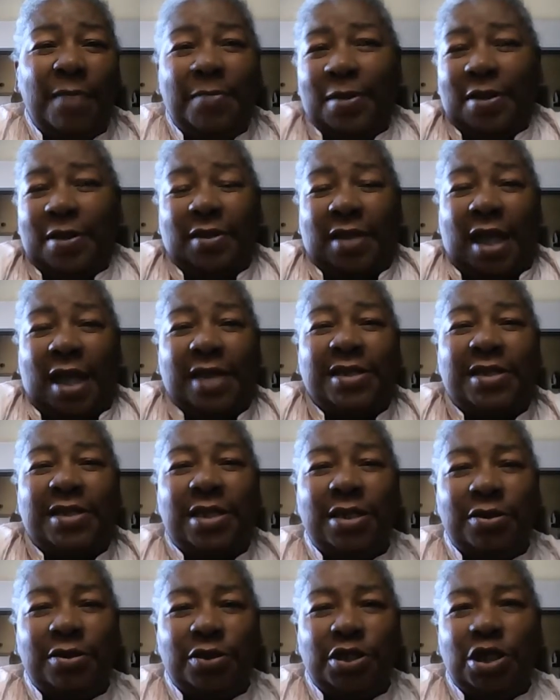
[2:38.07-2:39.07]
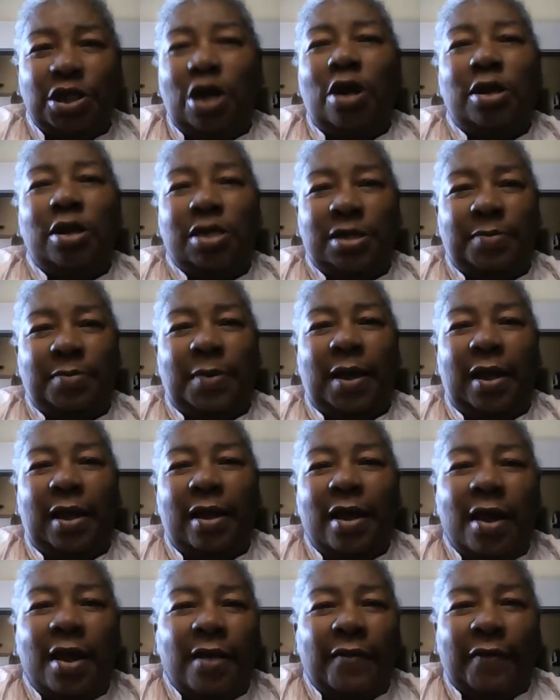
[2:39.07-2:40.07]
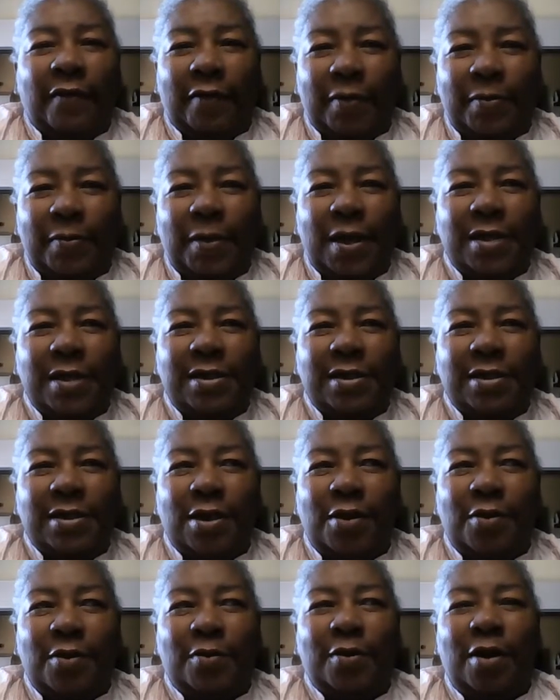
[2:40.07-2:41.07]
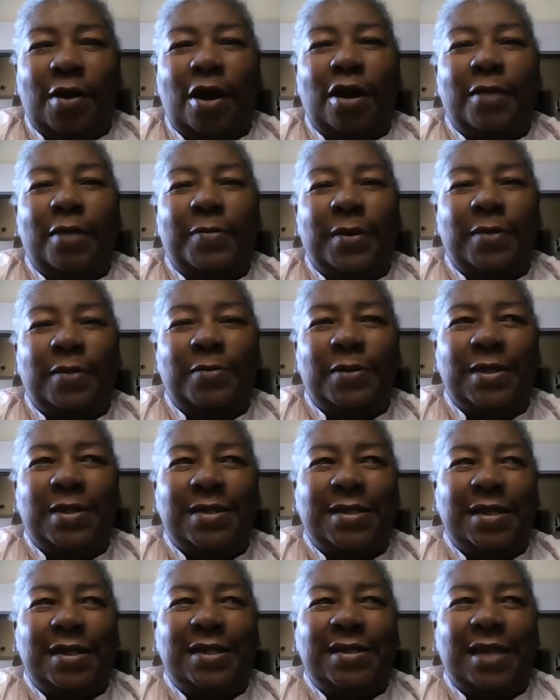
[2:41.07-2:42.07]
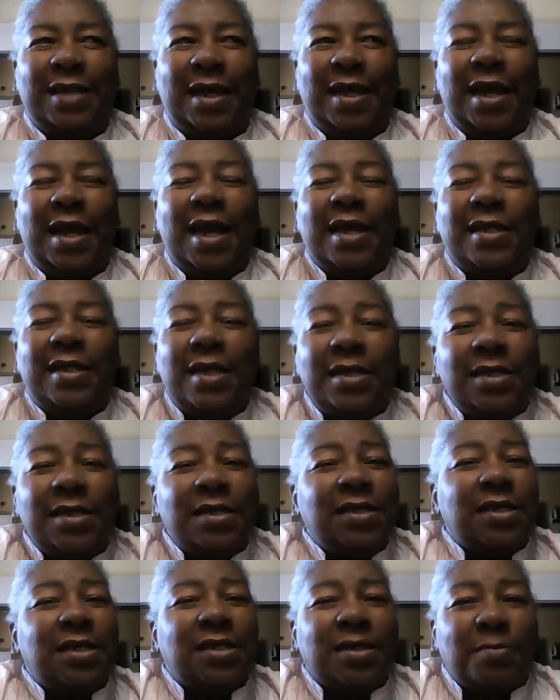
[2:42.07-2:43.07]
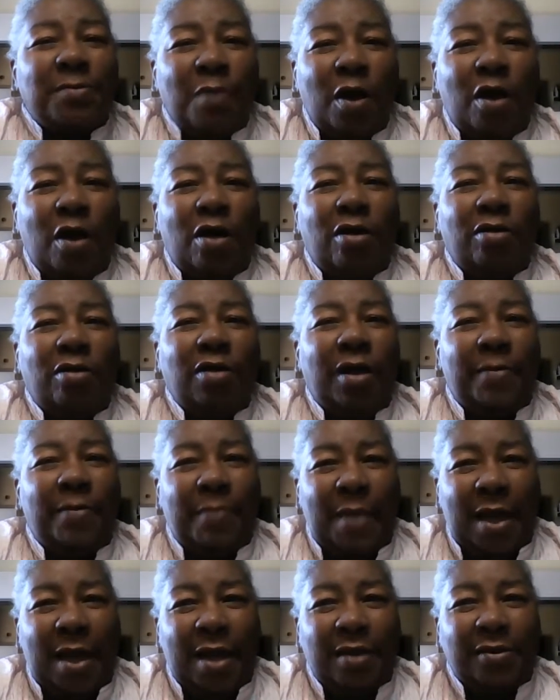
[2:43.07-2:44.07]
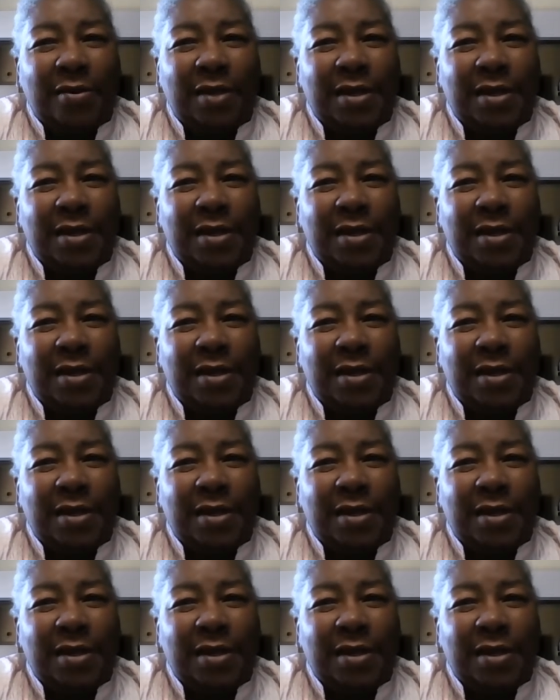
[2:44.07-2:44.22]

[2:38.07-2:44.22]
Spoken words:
but they still charged me for replacing the whole carpet when it seems like that's such a small amount.